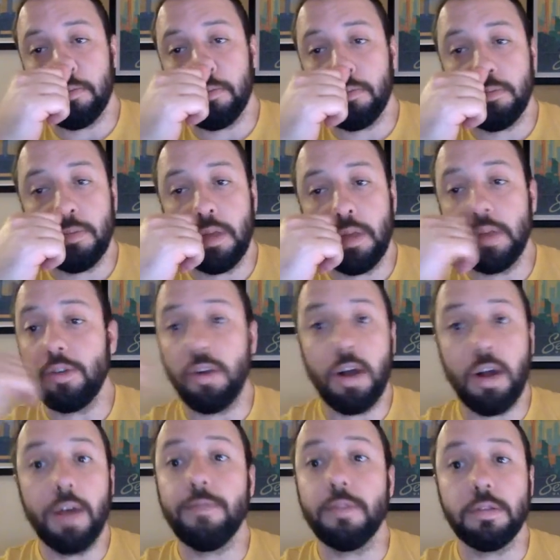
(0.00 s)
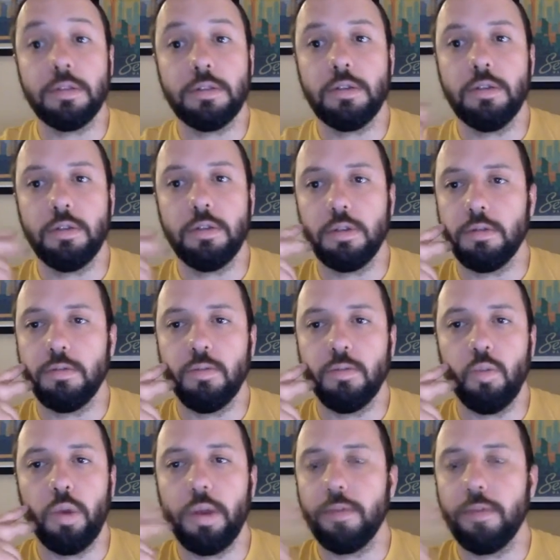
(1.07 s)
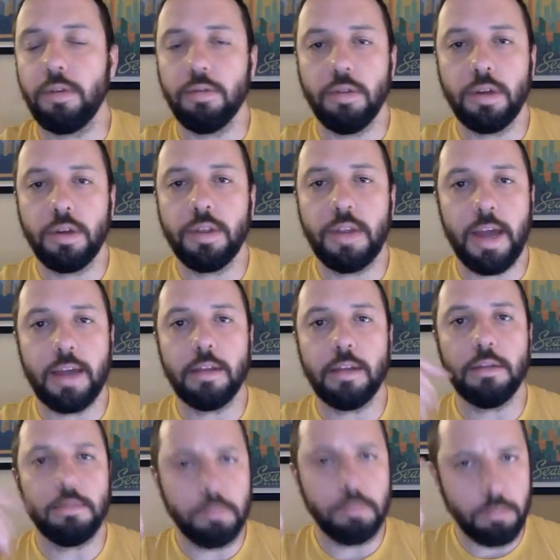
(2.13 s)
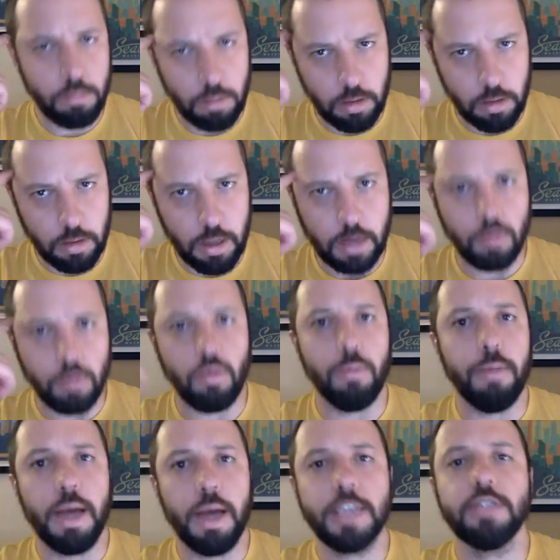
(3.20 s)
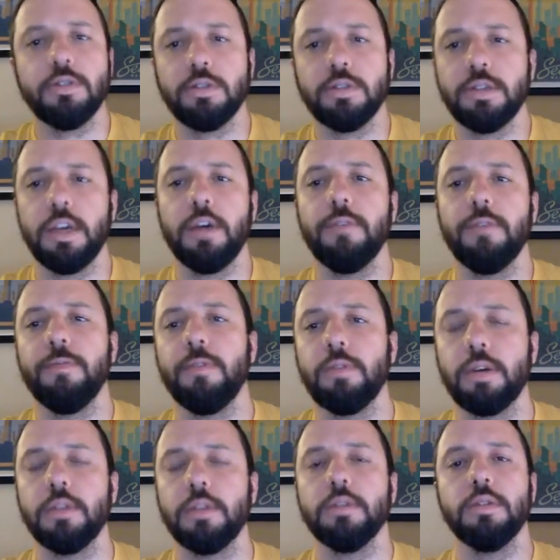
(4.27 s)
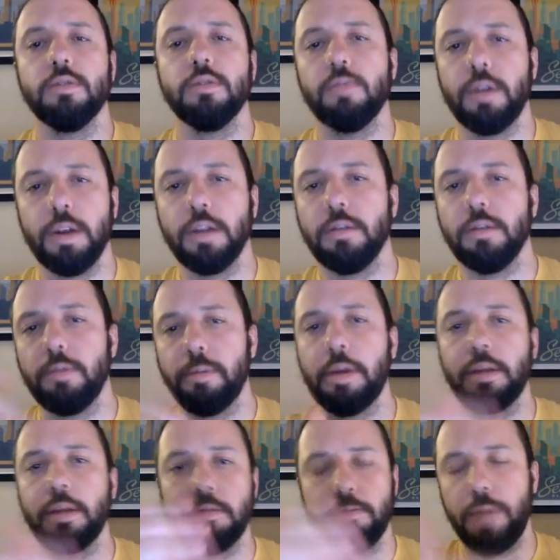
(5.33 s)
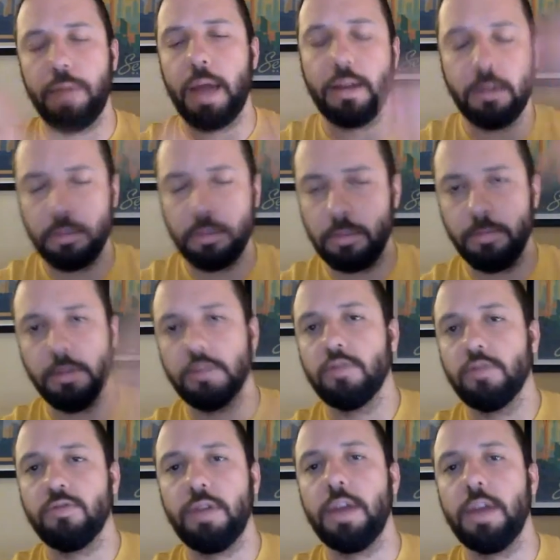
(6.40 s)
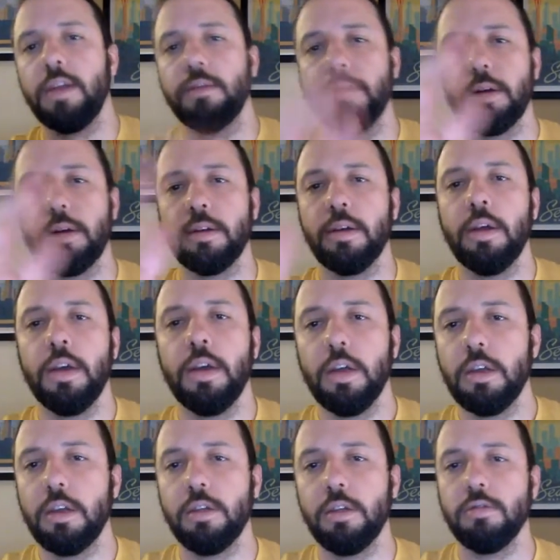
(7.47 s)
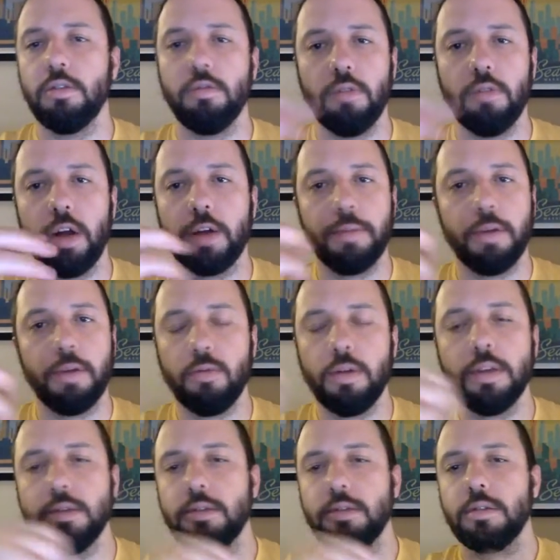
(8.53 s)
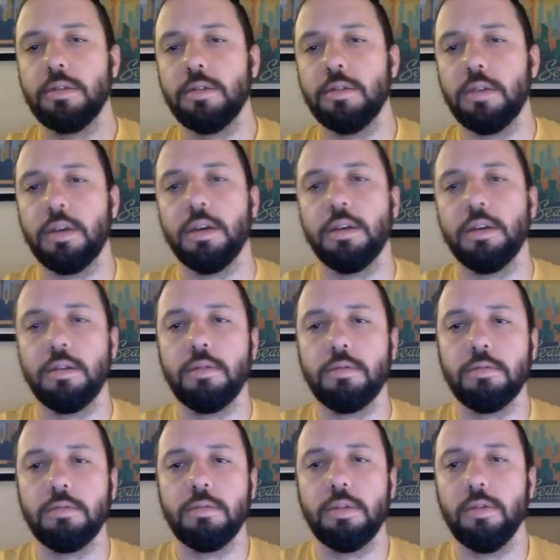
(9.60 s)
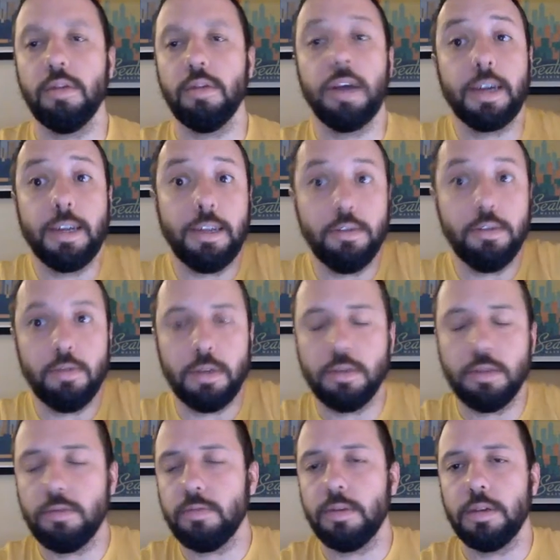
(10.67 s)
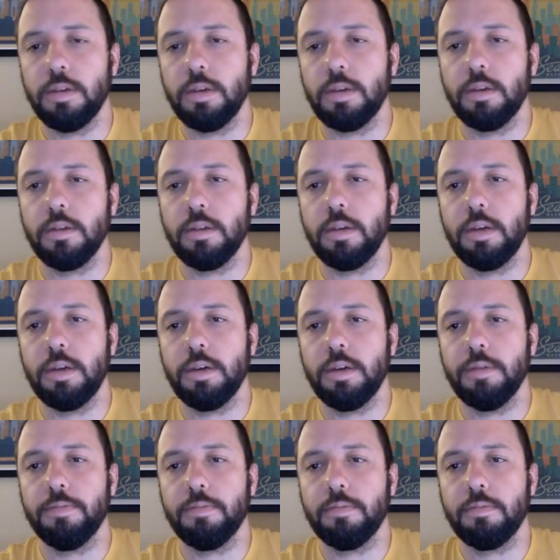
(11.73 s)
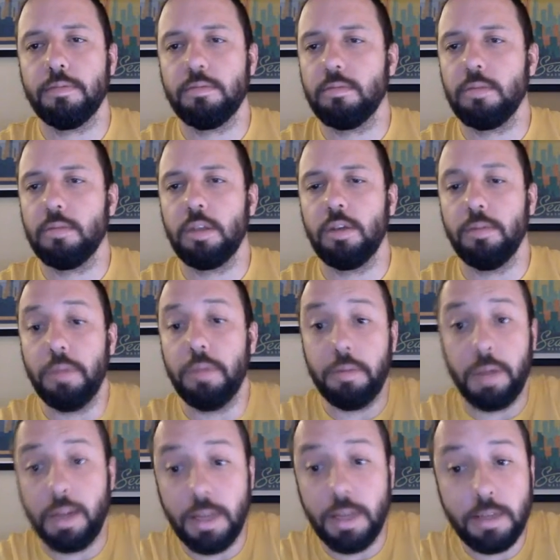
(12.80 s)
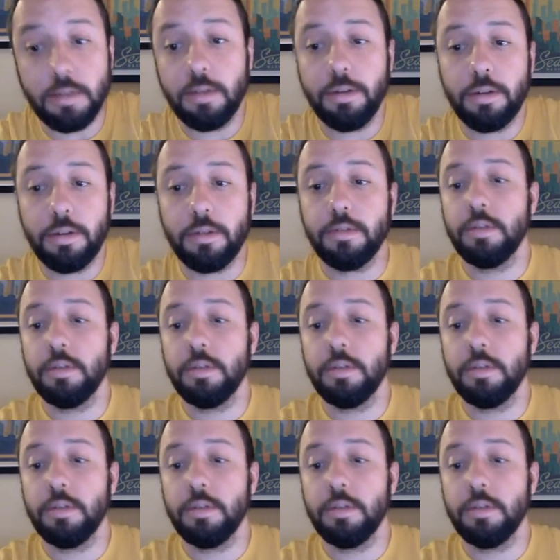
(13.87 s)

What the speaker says: in your office, so that whenever you look at that, it kind of reminds yourself, okay, this is what I need to do. My back needs to be straight. My, don't lock my wrists. Don't lock any joints really. Bend my knees a little.